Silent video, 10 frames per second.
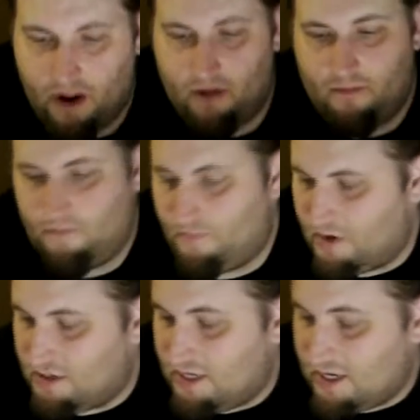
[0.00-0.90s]
it.
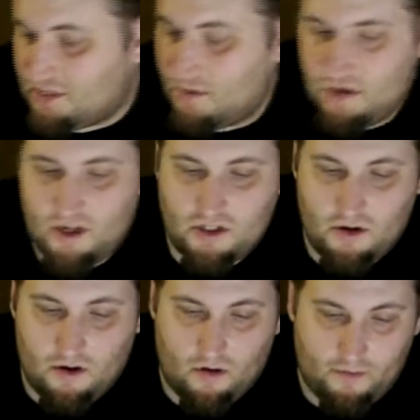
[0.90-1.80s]
The Teenage Mutant Ninja
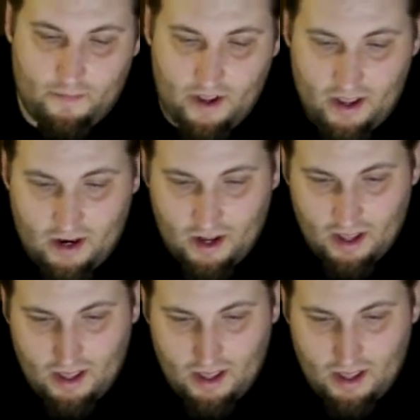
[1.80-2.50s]
Turtles pin